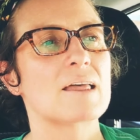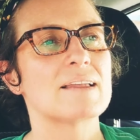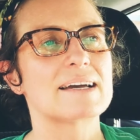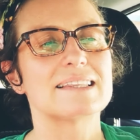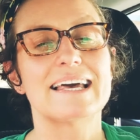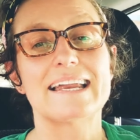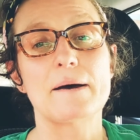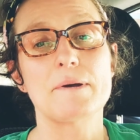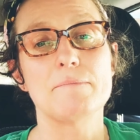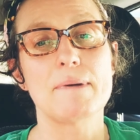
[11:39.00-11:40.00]
laid
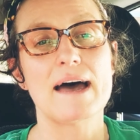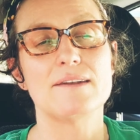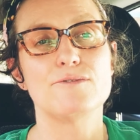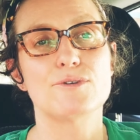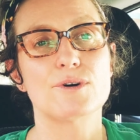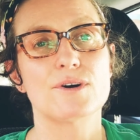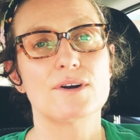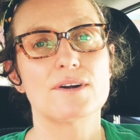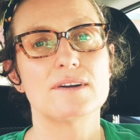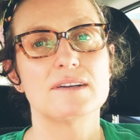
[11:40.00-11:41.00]
up in bed
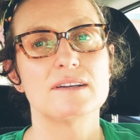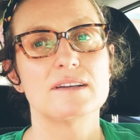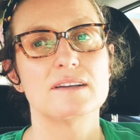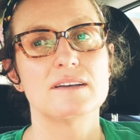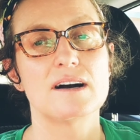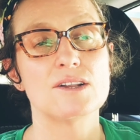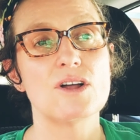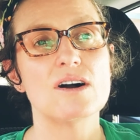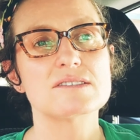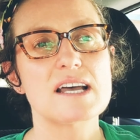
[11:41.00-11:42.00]
for a
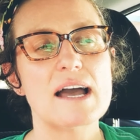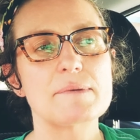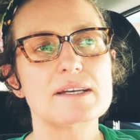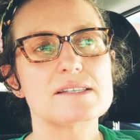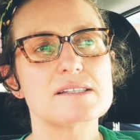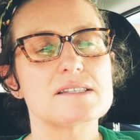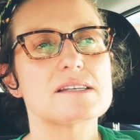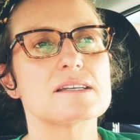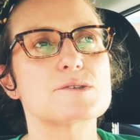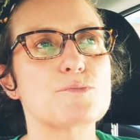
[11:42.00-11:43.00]
long time, because
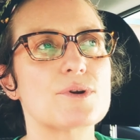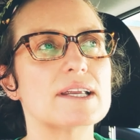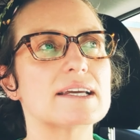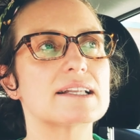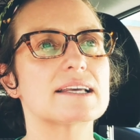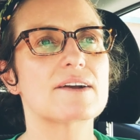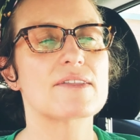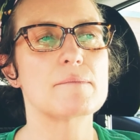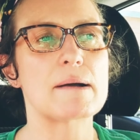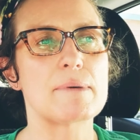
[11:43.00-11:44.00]
it's pretty clear
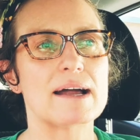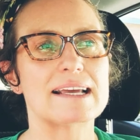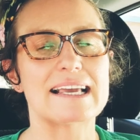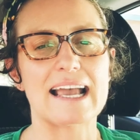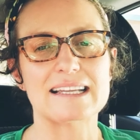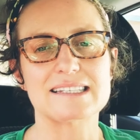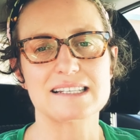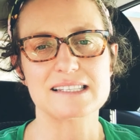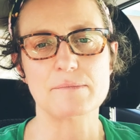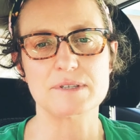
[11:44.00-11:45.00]
that my body can't
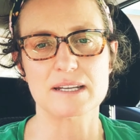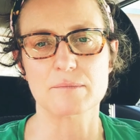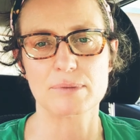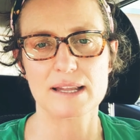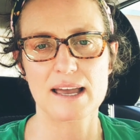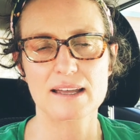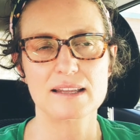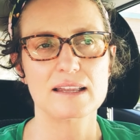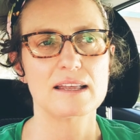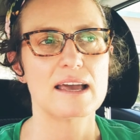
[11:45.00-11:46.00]
accept an implant.
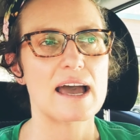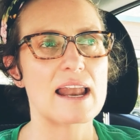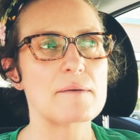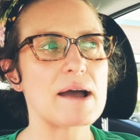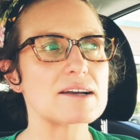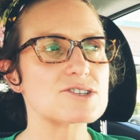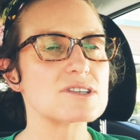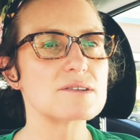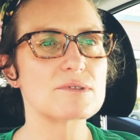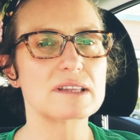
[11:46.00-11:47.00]
And I'm
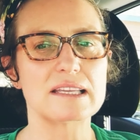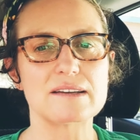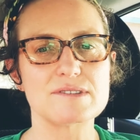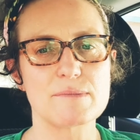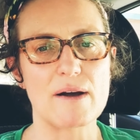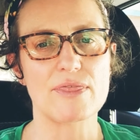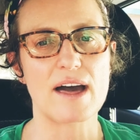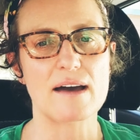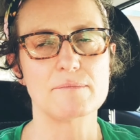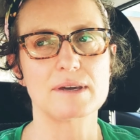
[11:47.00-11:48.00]
actually relieved about
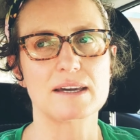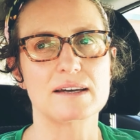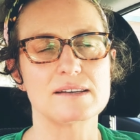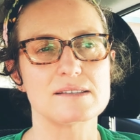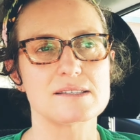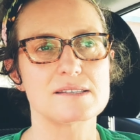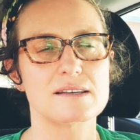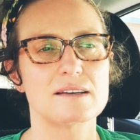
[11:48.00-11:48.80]
that, because